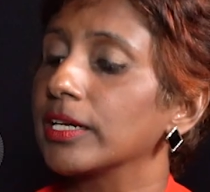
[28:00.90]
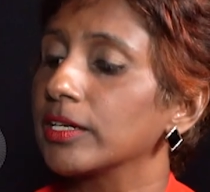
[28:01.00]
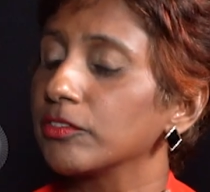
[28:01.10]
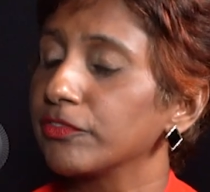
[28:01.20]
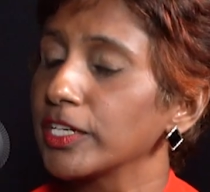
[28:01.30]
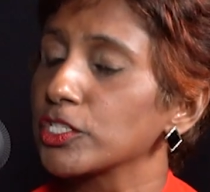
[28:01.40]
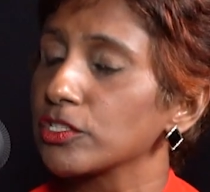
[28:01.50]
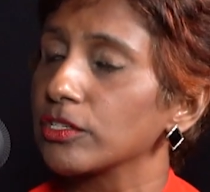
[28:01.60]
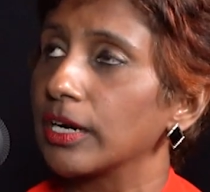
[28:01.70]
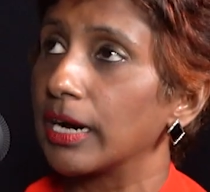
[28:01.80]
can fetch
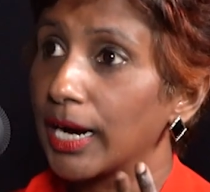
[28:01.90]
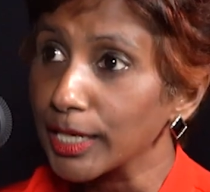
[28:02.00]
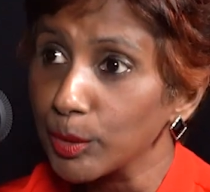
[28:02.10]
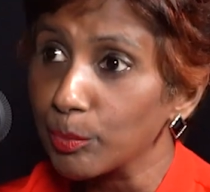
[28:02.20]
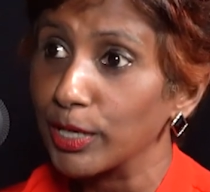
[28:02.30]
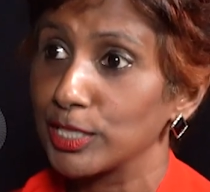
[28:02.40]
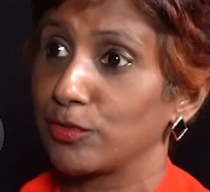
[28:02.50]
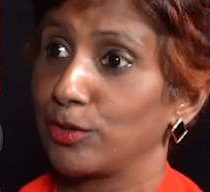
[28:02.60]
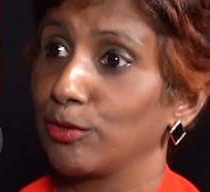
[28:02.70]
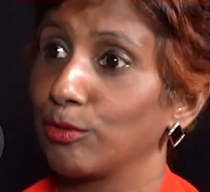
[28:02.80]
a higher price
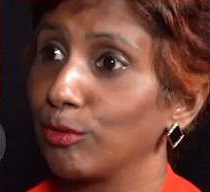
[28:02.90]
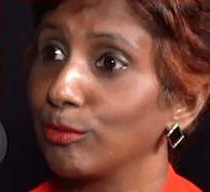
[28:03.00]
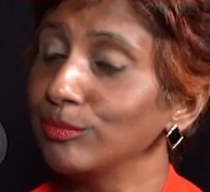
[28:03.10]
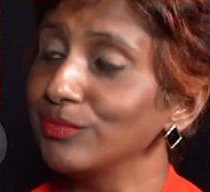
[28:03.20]
for your home